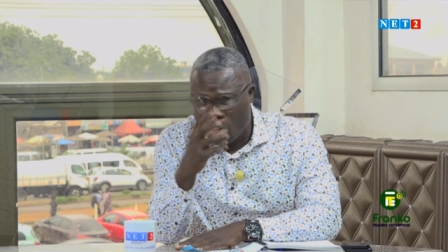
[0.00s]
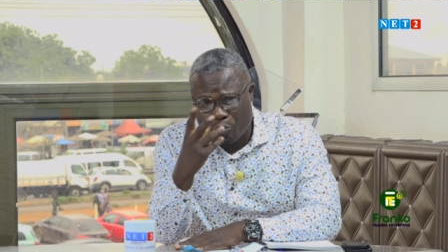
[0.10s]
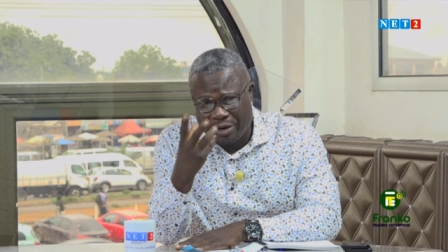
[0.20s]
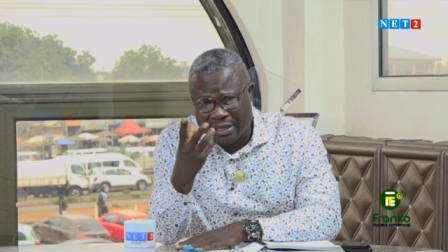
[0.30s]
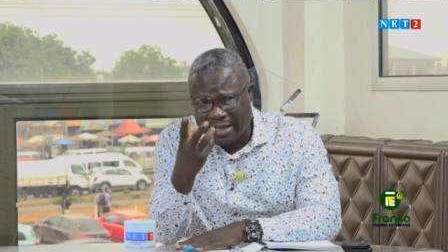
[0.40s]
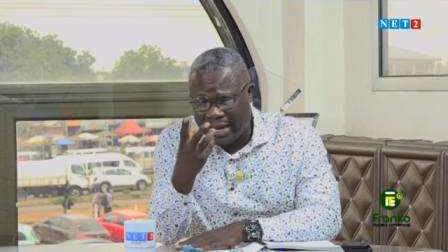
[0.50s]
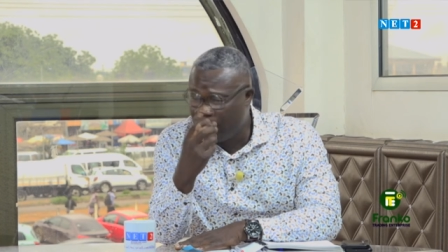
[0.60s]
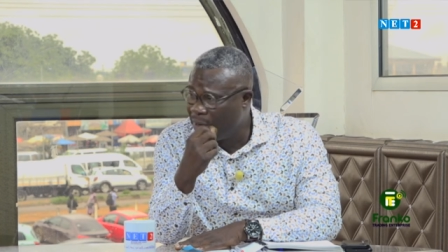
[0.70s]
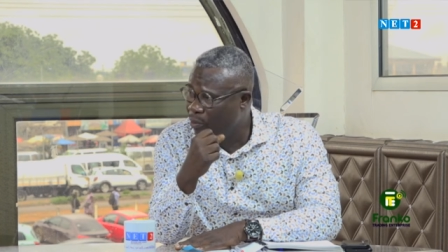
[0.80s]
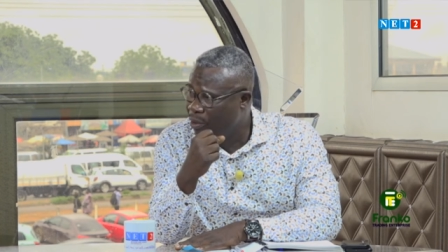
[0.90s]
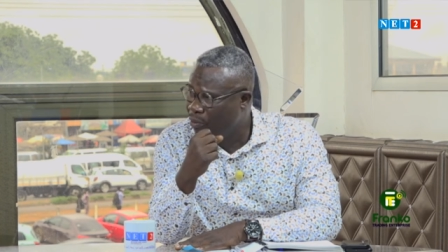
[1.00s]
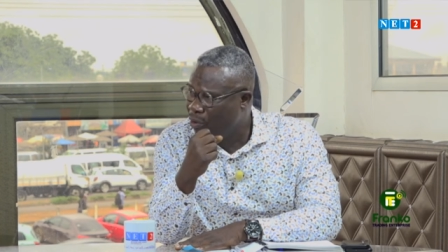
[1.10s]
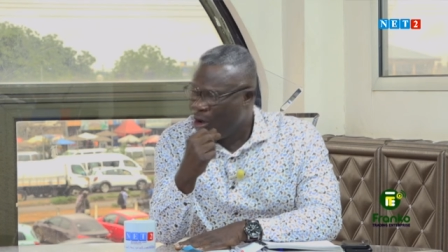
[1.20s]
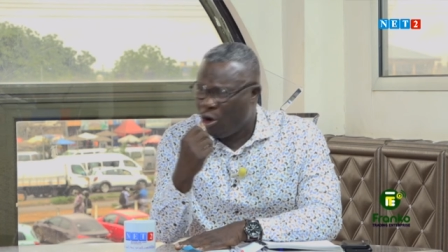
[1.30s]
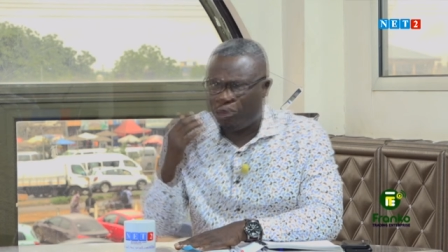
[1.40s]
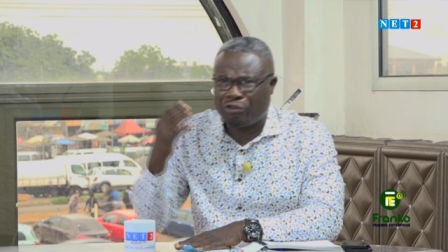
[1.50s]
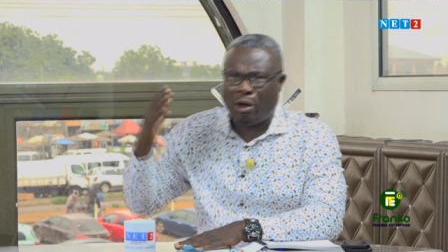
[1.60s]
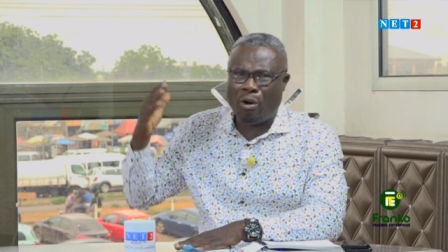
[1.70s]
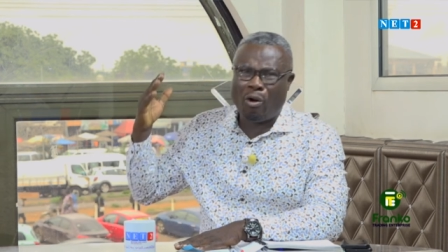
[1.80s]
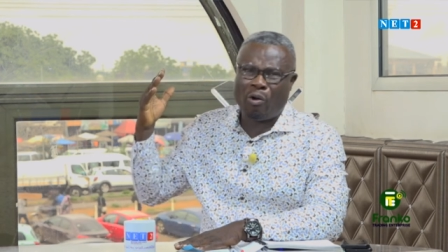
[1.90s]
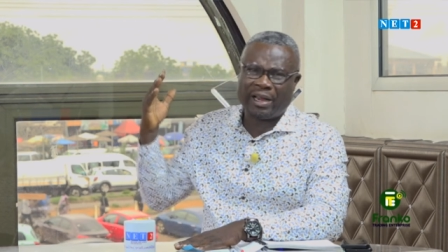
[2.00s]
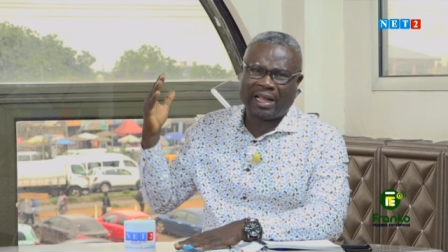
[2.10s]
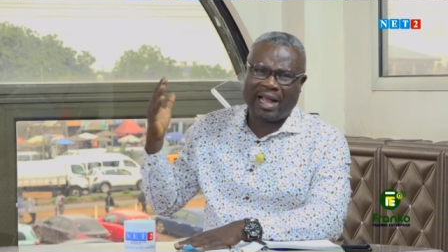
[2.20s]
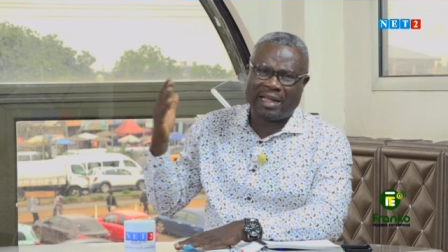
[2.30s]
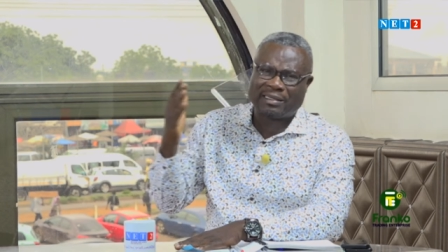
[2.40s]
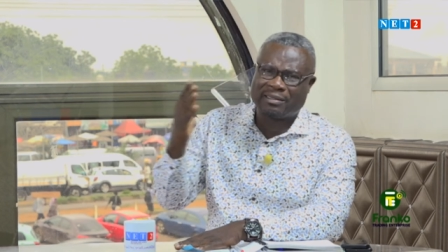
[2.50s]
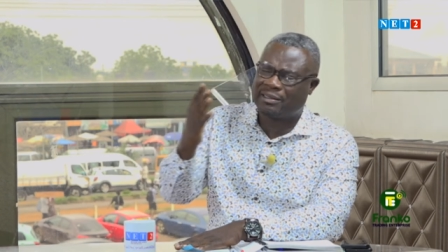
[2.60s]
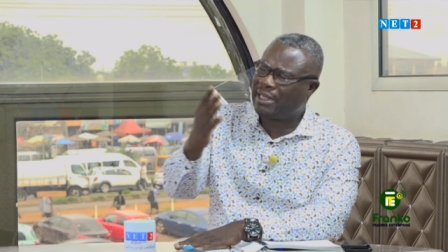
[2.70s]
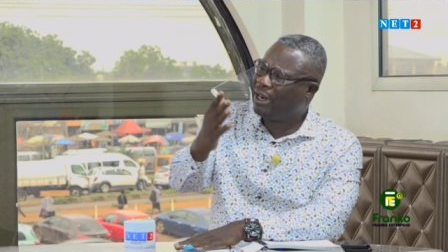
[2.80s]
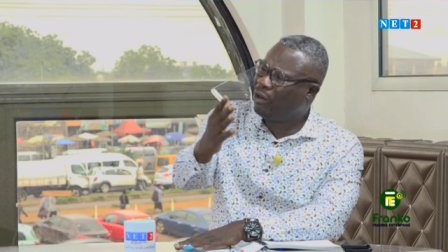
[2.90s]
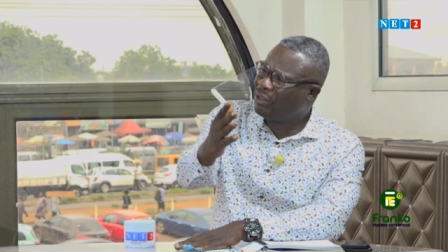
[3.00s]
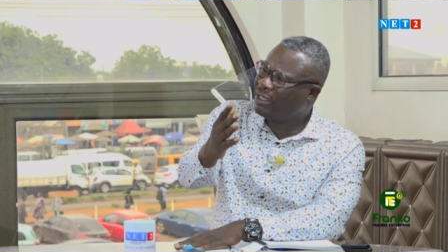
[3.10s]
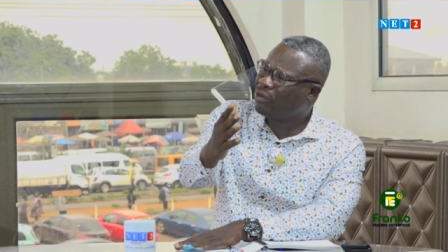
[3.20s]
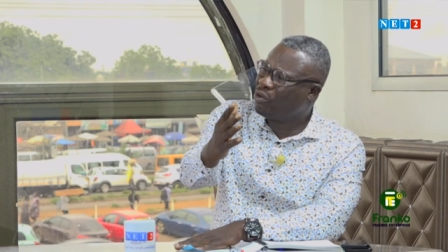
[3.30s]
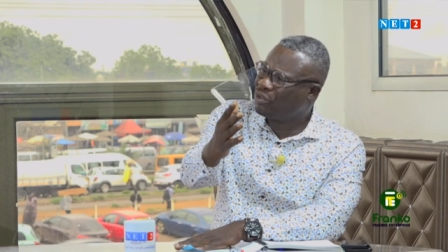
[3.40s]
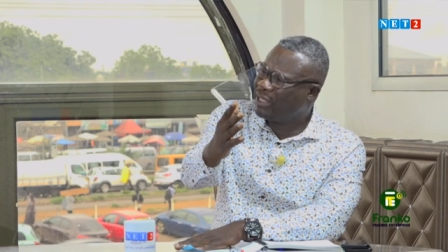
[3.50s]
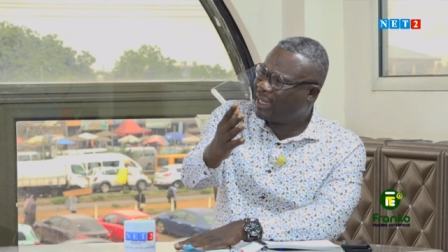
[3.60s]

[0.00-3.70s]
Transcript: or Guinea side, or share all the castles along the coast,